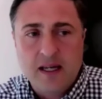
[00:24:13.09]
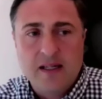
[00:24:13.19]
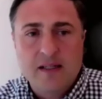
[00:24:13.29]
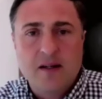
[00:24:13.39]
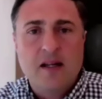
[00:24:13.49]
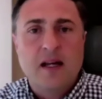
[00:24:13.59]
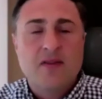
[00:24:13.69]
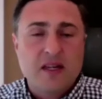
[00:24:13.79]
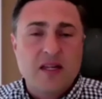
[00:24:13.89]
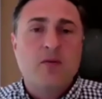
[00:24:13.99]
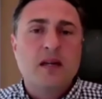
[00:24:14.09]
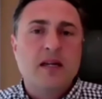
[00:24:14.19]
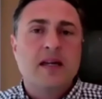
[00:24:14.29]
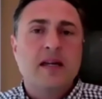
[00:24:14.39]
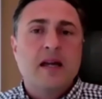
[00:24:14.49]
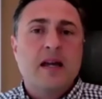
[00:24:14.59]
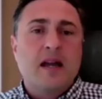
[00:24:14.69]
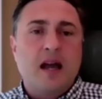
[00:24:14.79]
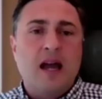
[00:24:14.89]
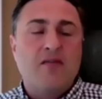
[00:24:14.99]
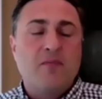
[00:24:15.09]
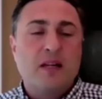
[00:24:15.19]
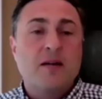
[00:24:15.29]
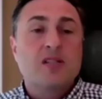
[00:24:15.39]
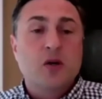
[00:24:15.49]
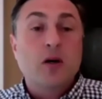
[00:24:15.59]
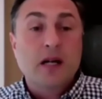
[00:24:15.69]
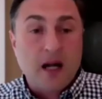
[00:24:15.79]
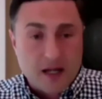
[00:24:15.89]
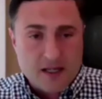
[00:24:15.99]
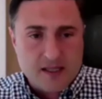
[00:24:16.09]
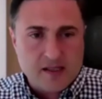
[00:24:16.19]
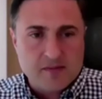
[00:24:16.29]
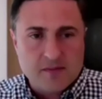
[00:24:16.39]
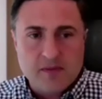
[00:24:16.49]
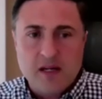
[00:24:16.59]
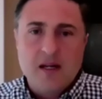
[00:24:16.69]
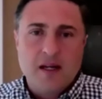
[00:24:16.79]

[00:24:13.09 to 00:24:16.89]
and I think we have become so accustomed